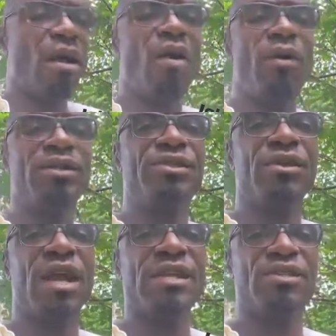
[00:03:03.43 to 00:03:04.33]
I want
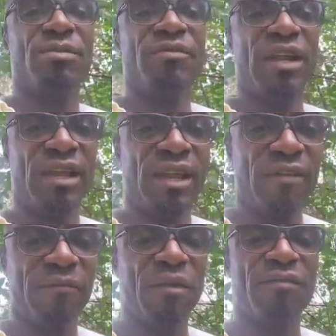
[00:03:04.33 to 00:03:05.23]
you guys to be very
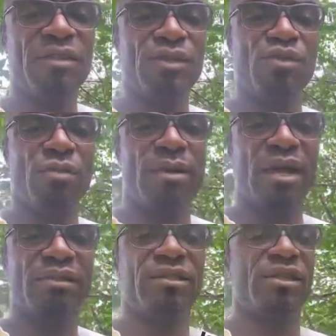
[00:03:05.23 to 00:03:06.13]
careful of this
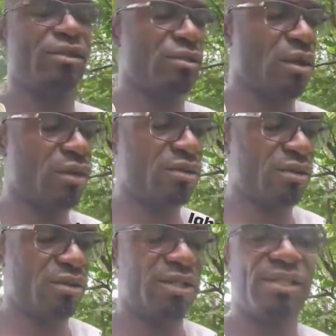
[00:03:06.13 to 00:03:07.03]
woman. She is not
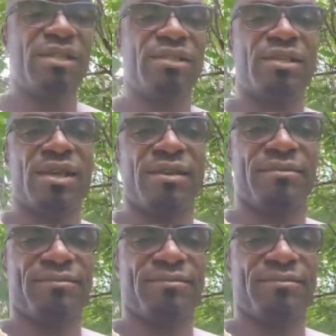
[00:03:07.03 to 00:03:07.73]
sincere.